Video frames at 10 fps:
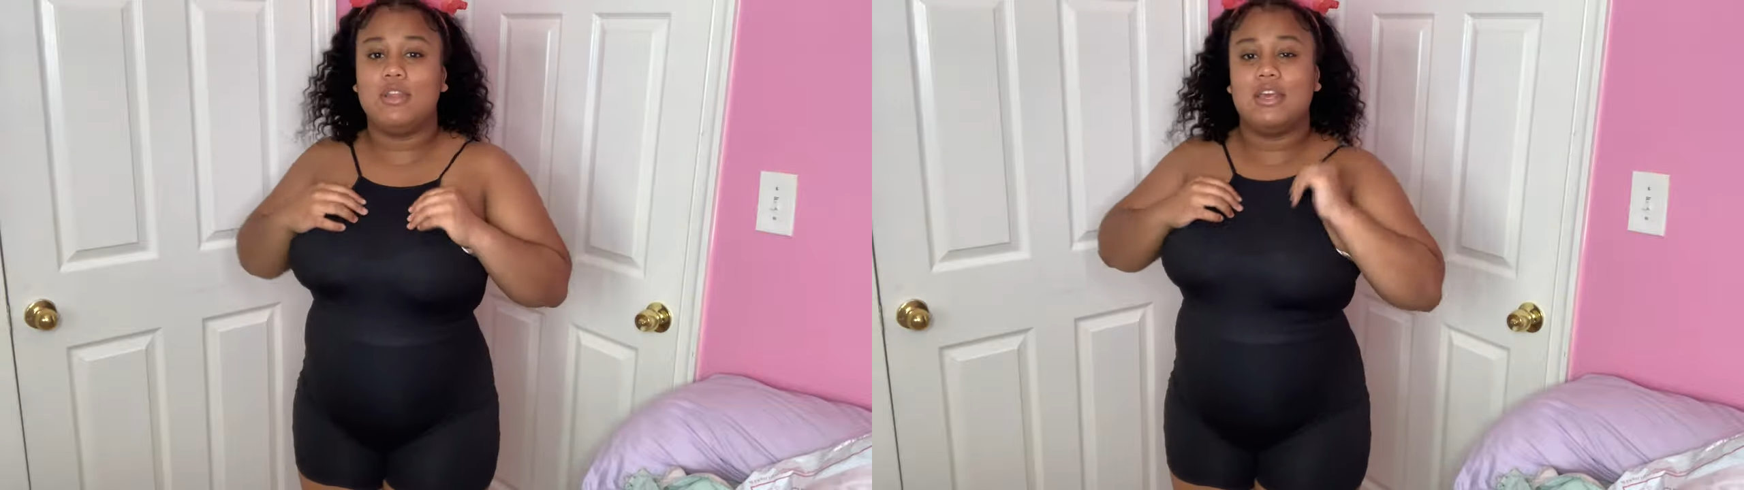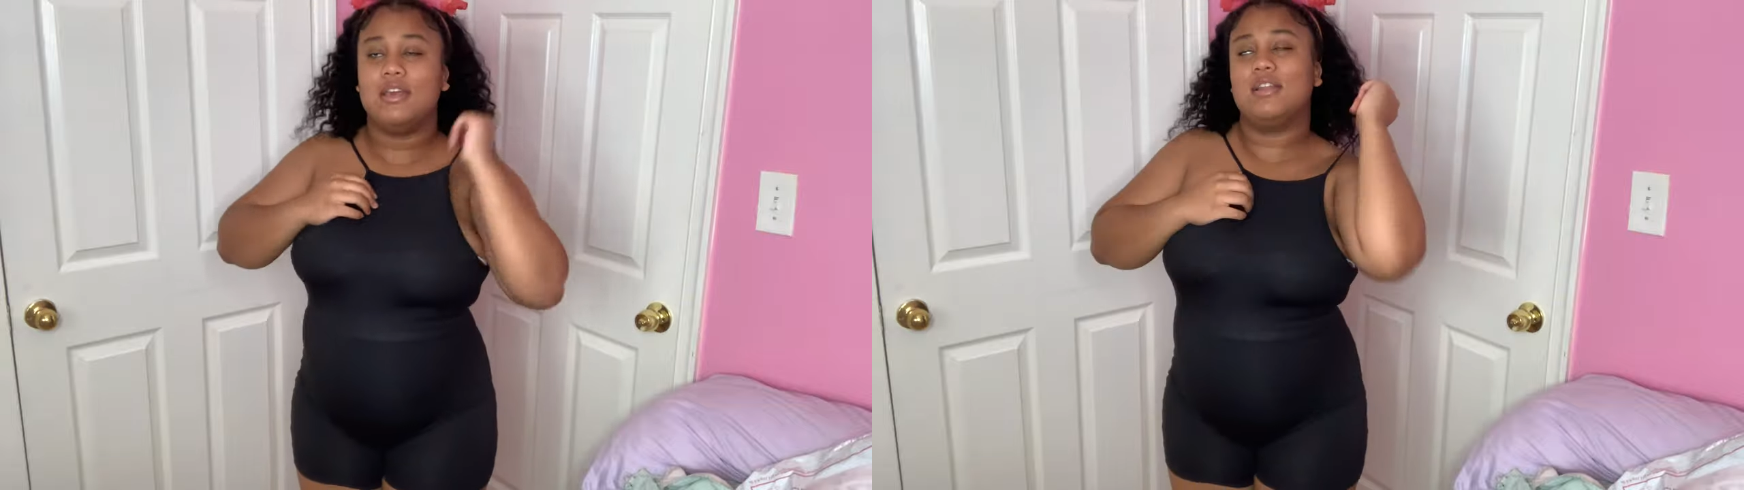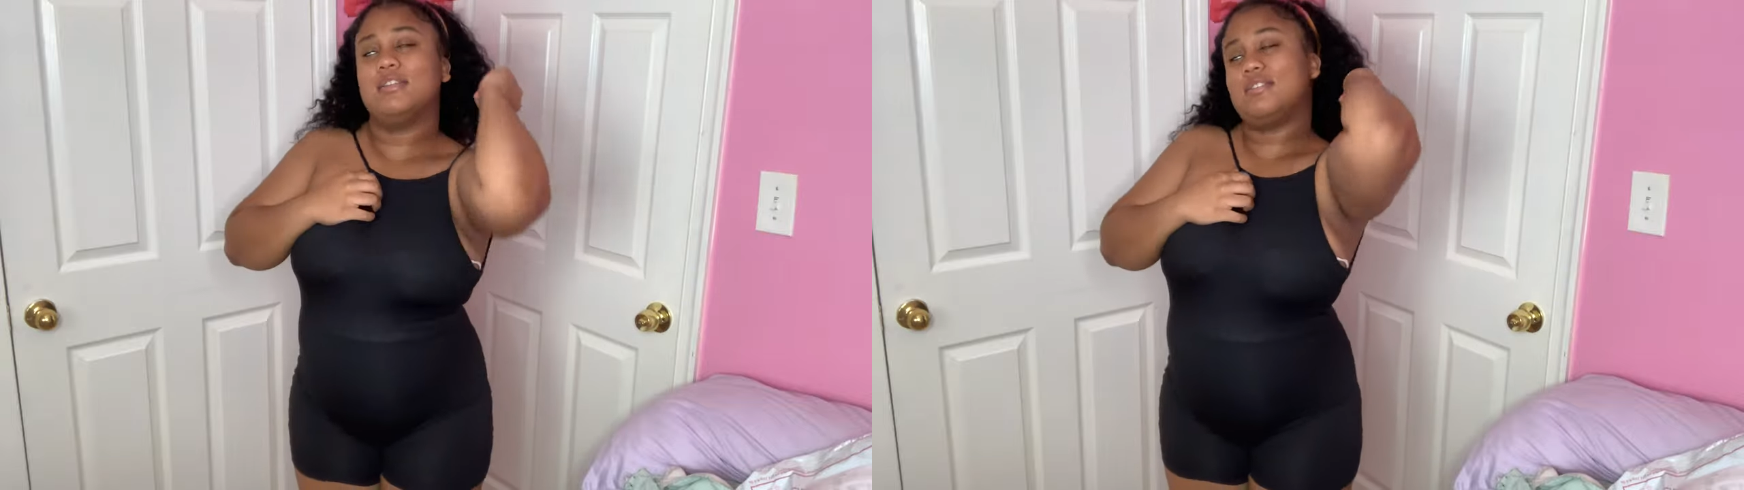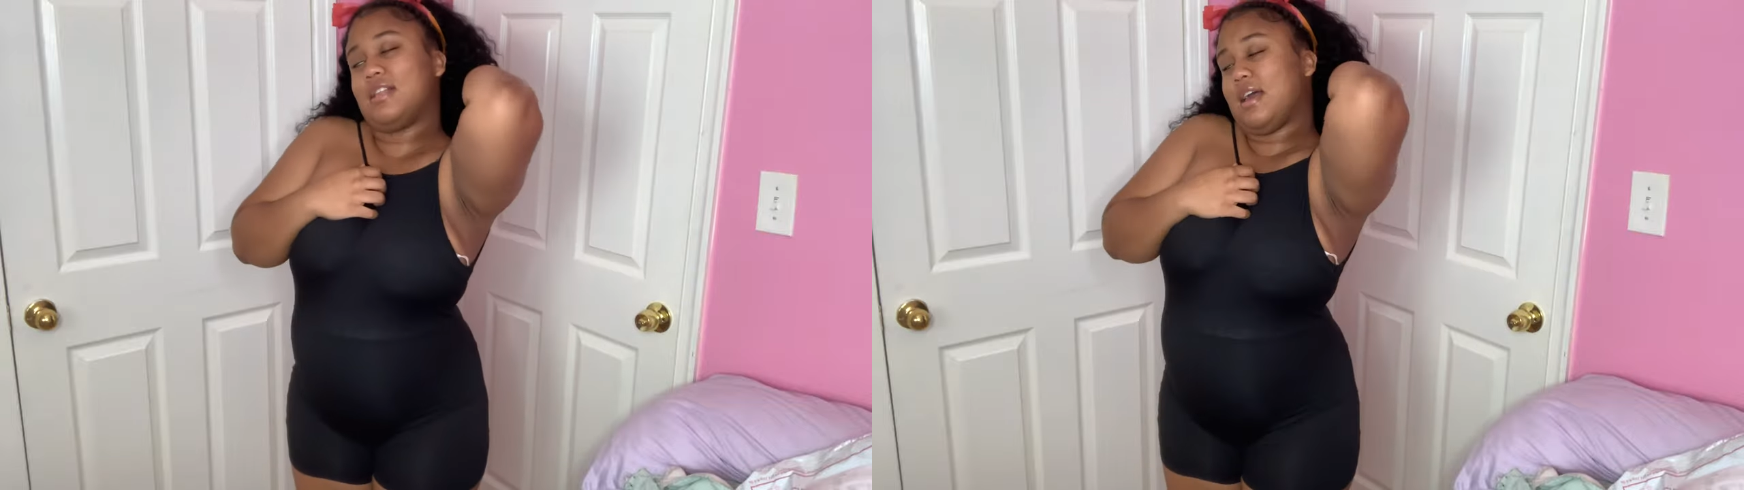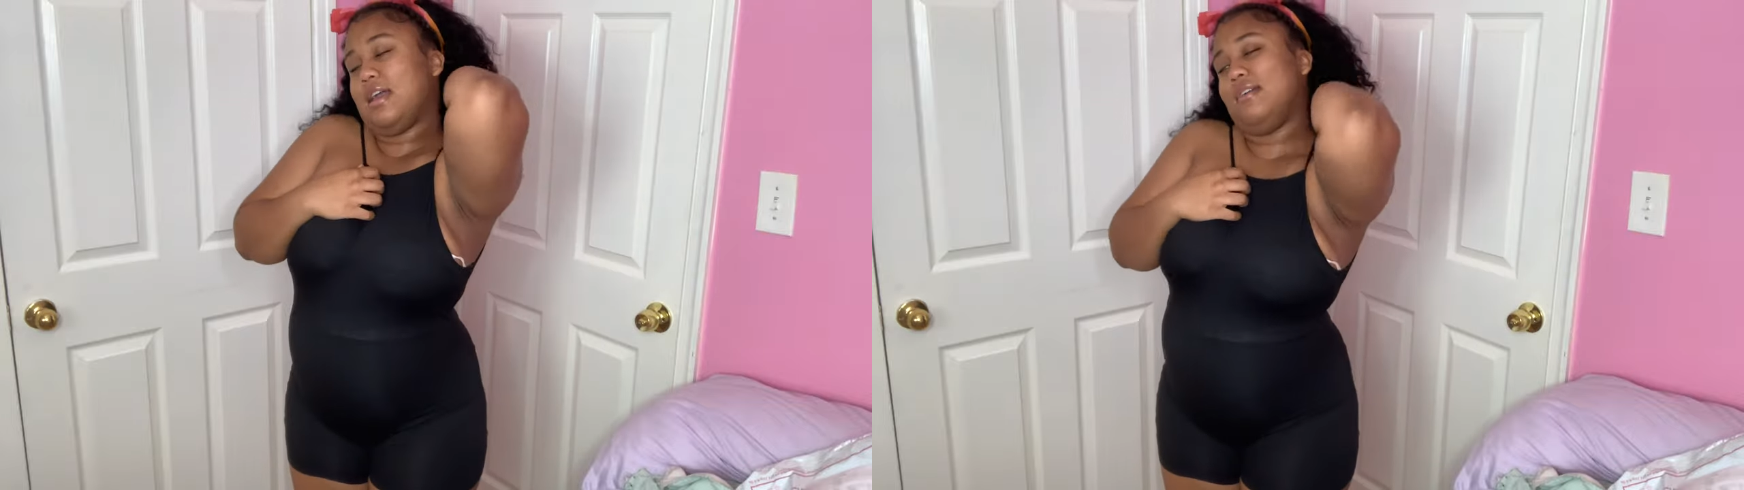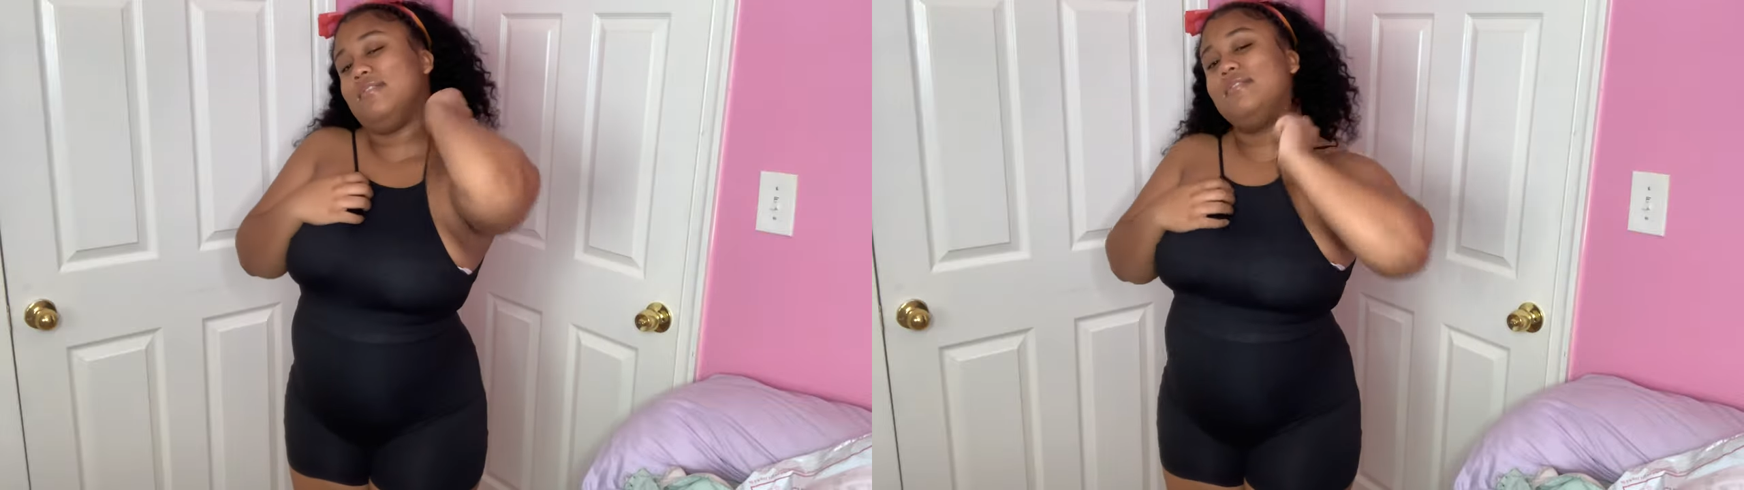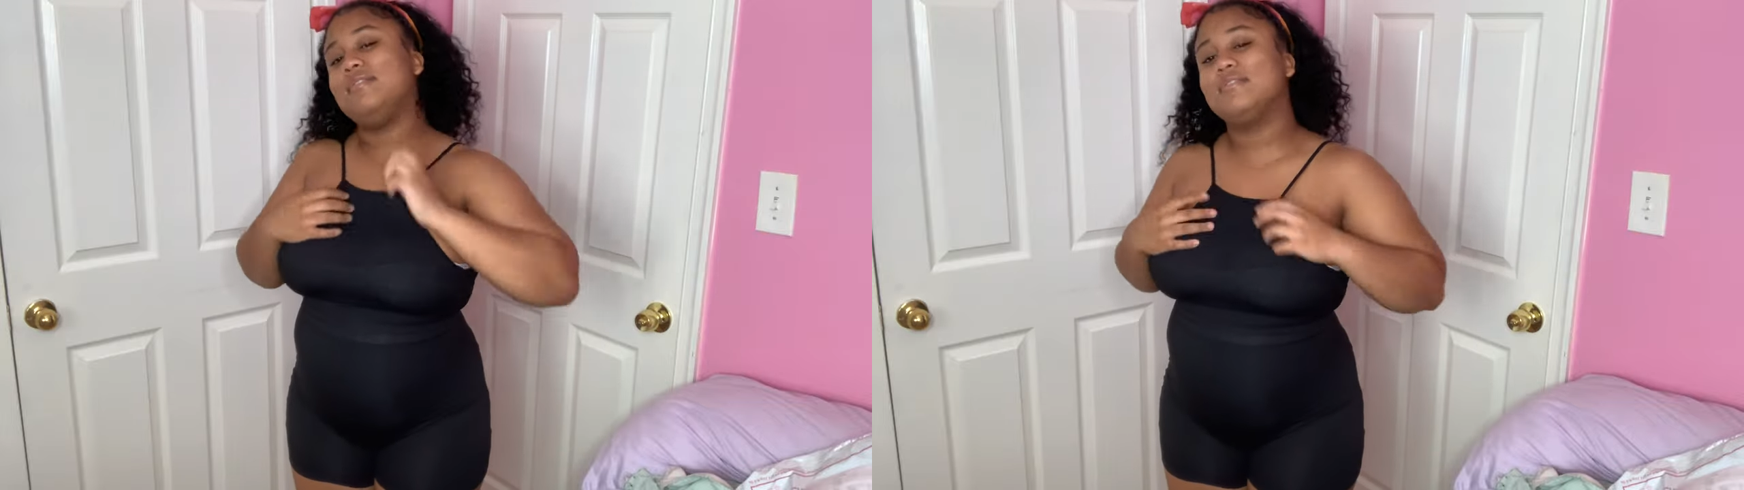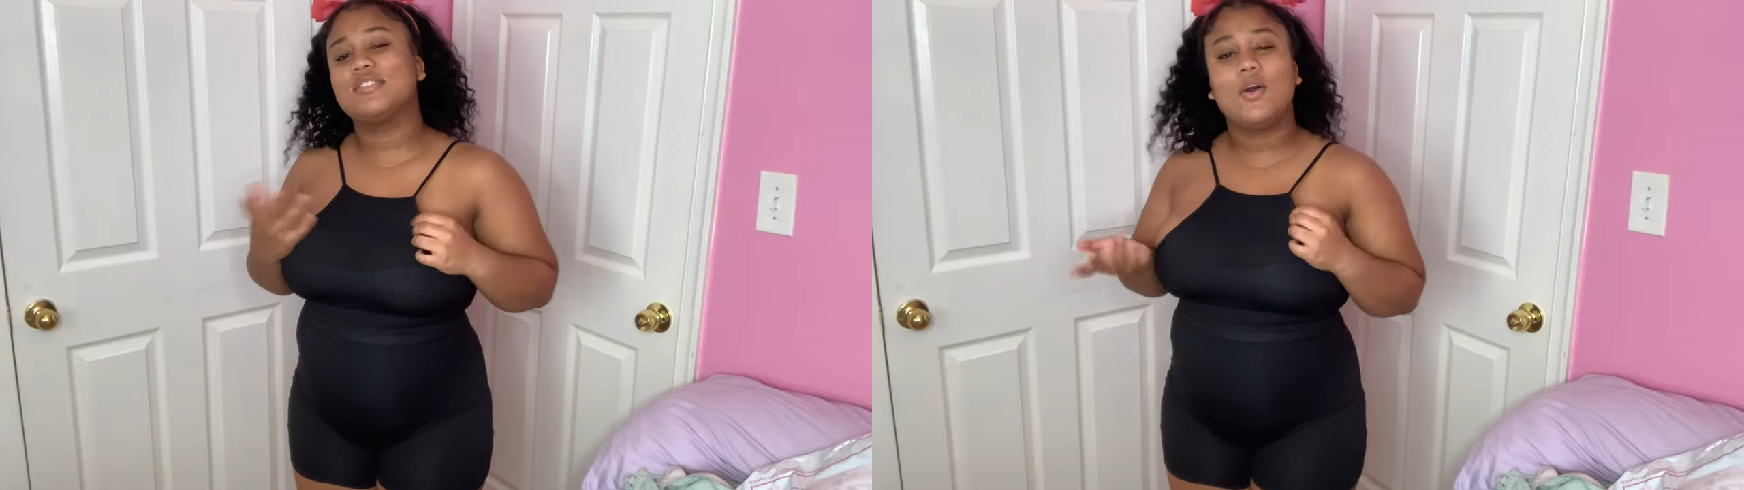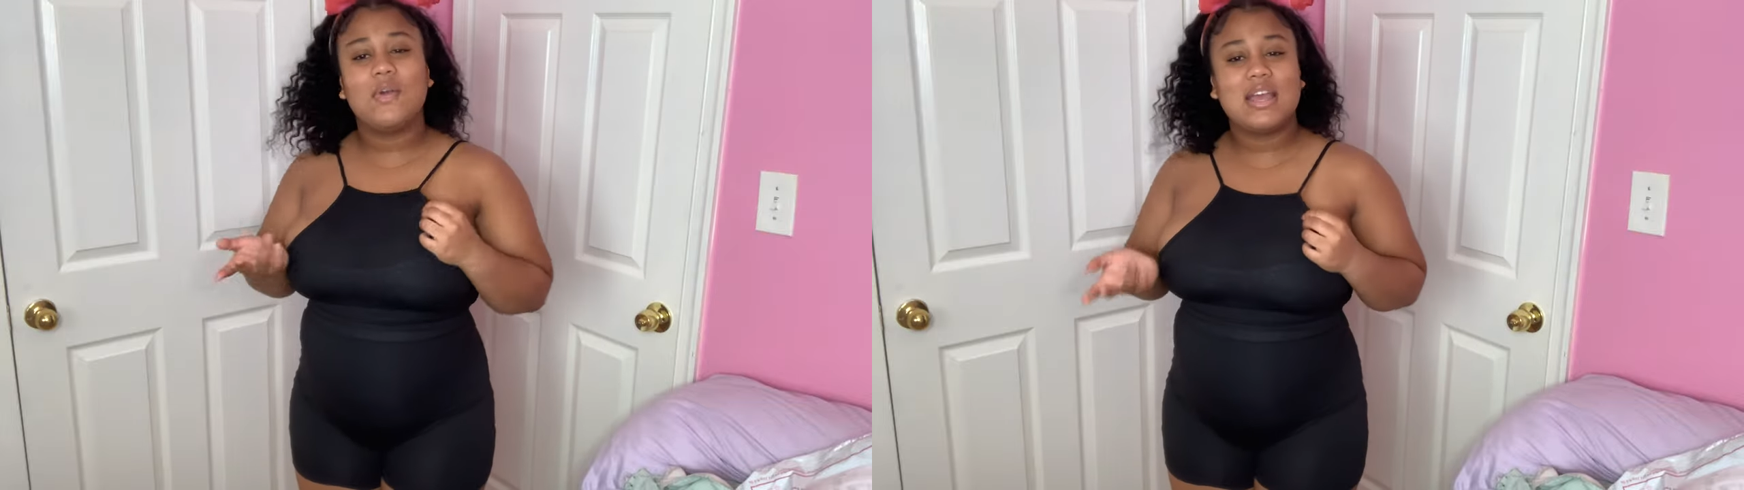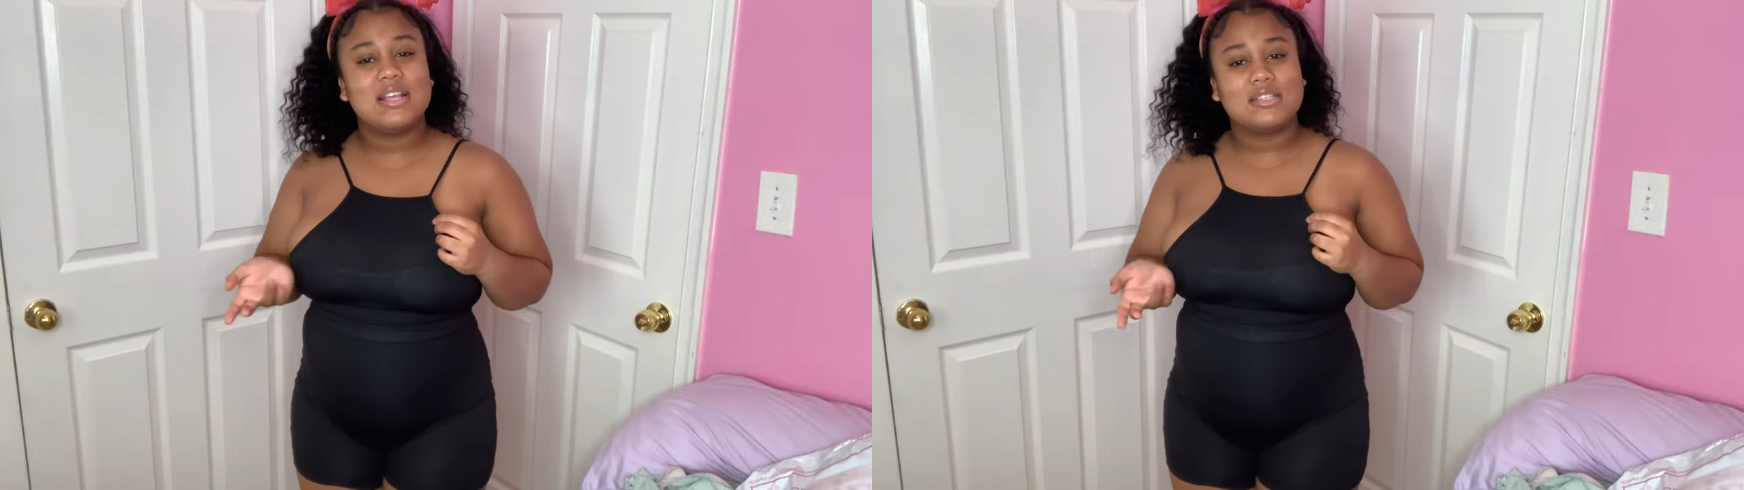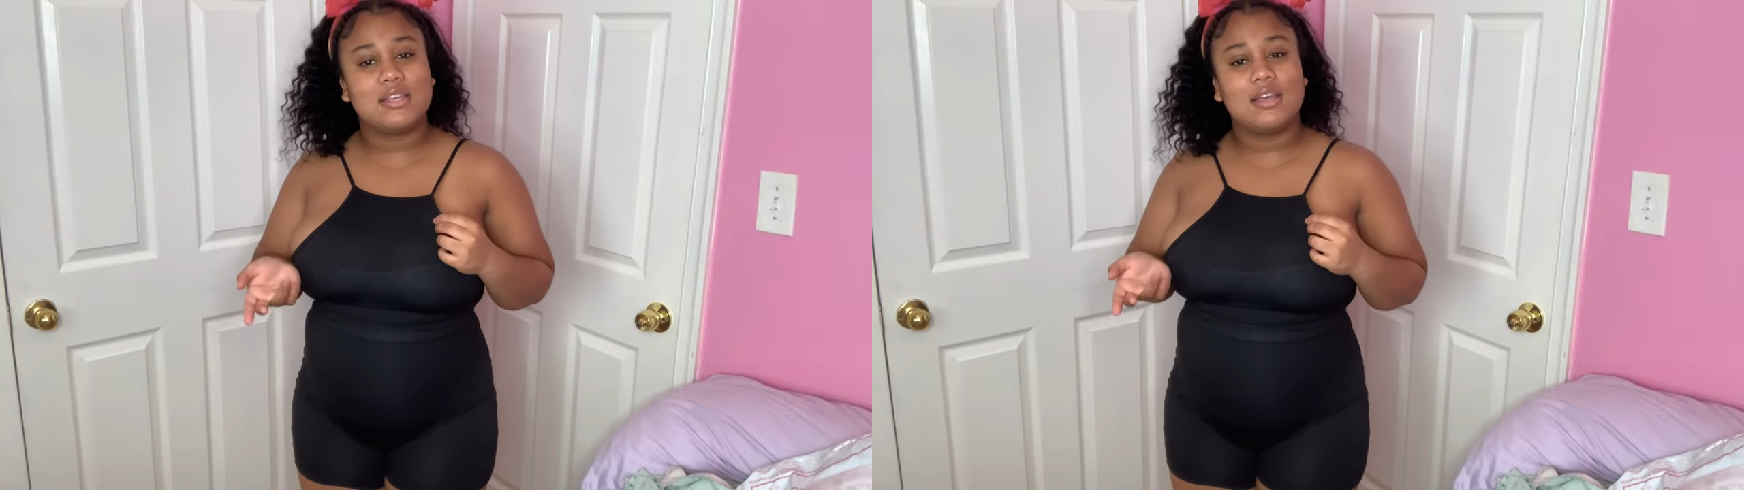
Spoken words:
It's like so easy.